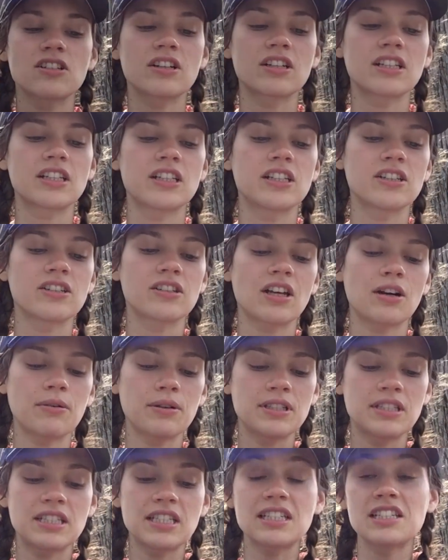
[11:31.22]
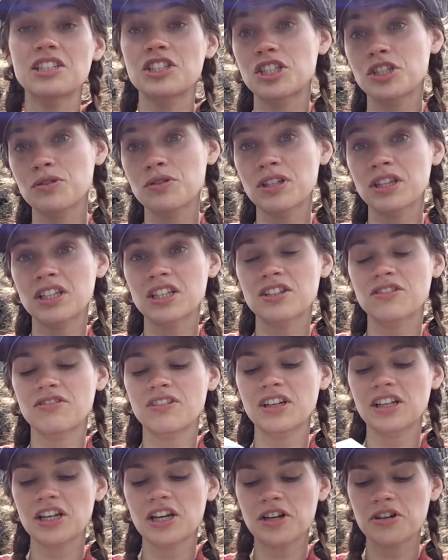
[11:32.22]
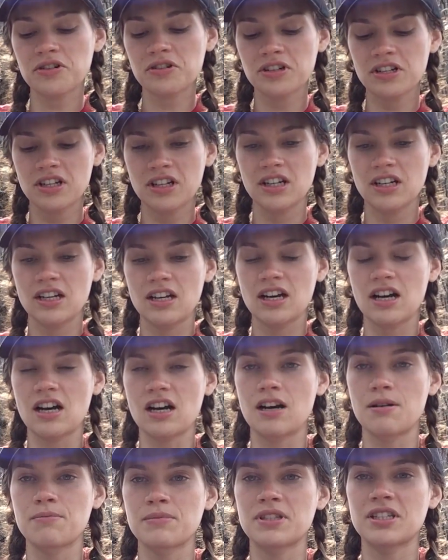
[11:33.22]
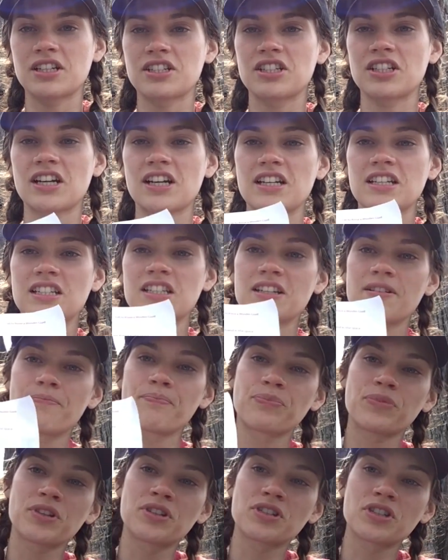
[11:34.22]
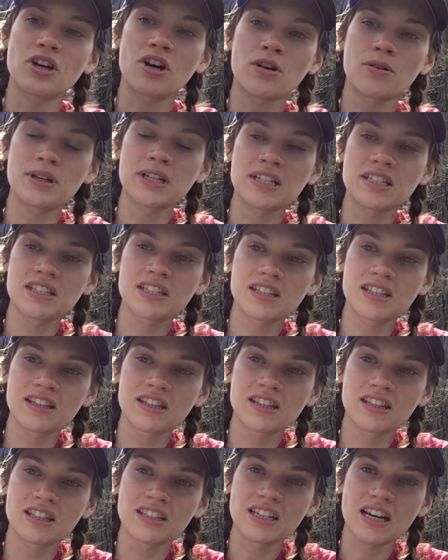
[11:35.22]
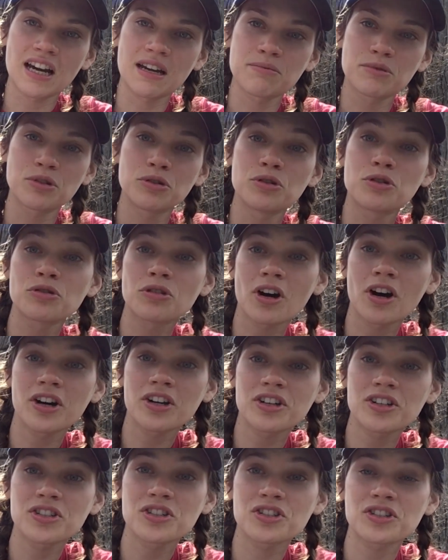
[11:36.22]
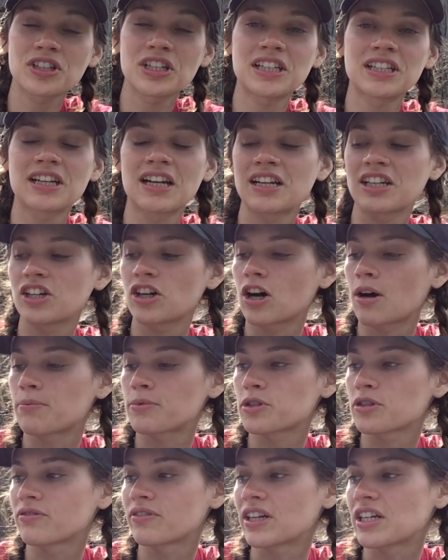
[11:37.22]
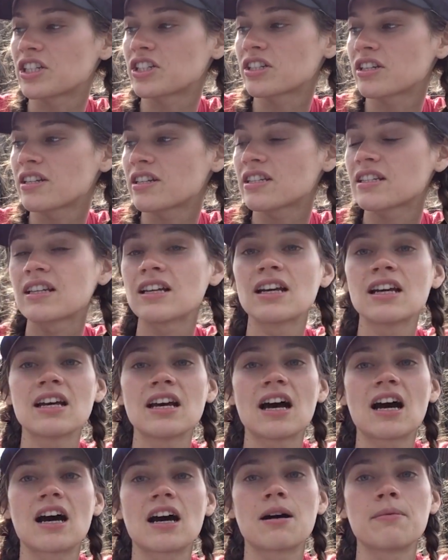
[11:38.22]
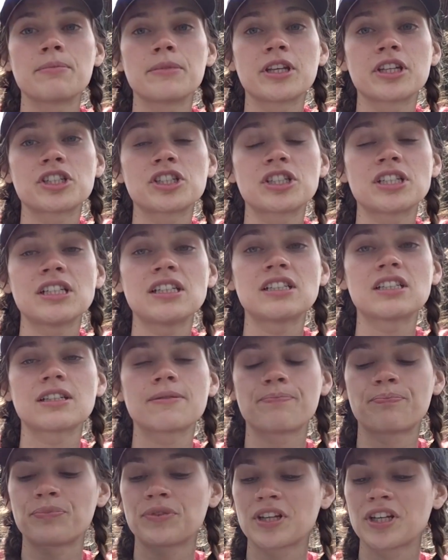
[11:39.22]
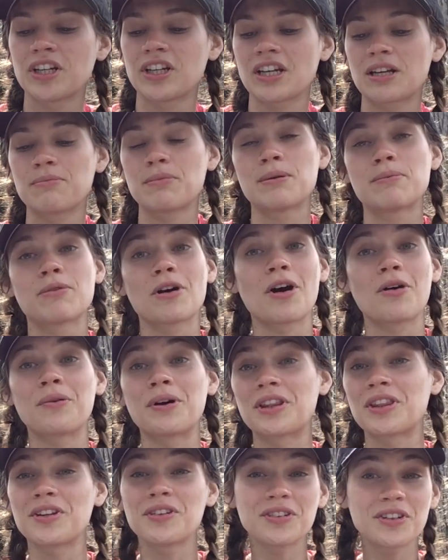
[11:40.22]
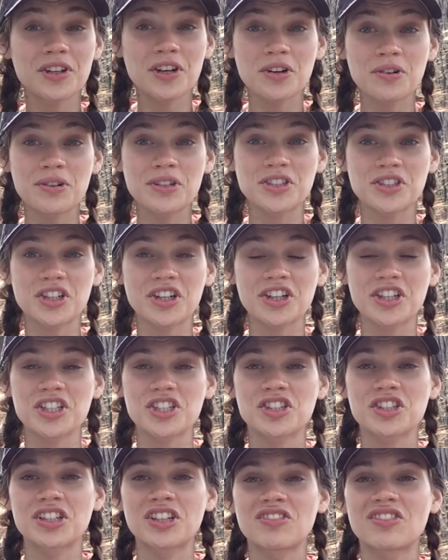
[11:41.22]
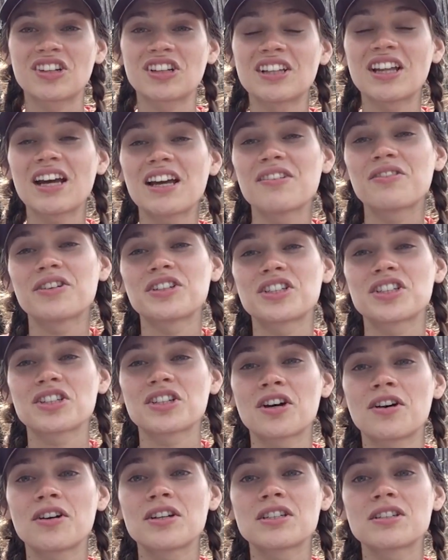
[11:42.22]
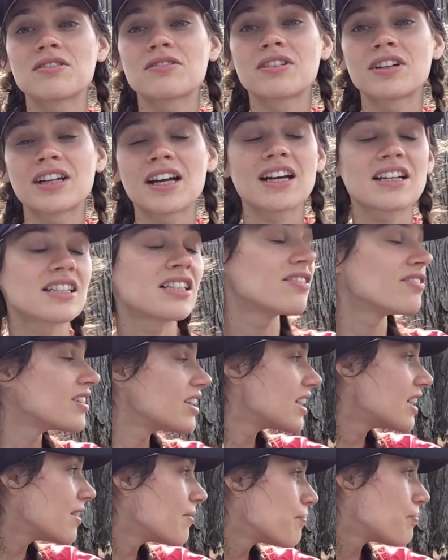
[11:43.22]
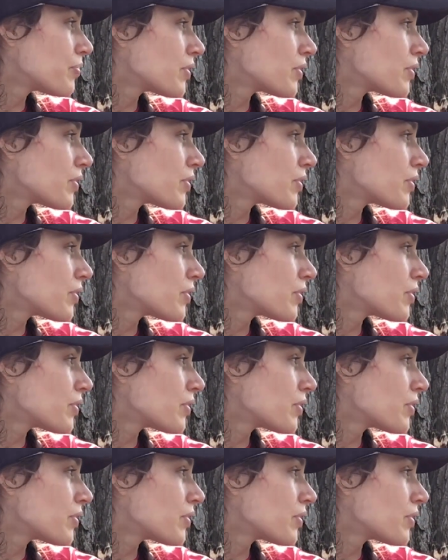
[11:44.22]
on here that we didn't do in this video, such as it's always the time to draw your tree and any observations. This sheet can be brought with you to go and draw your tree in real life, which is always a fun activity.